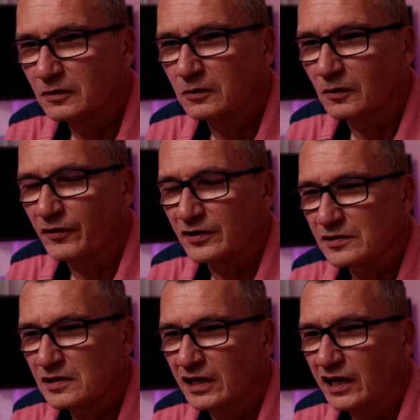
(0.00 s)
all
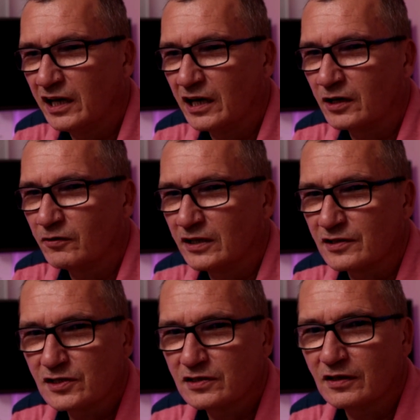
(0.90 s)
this hair
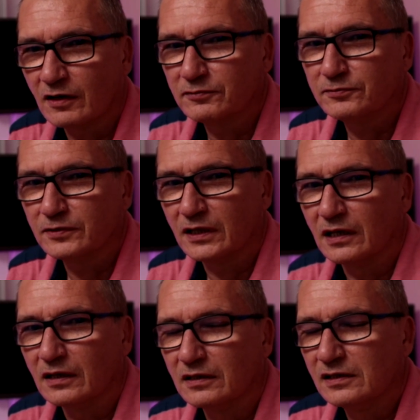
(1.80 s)
and stuff
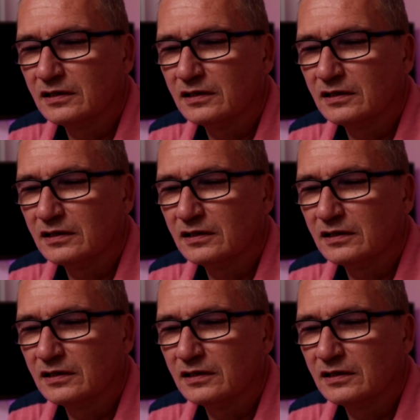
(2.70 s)
are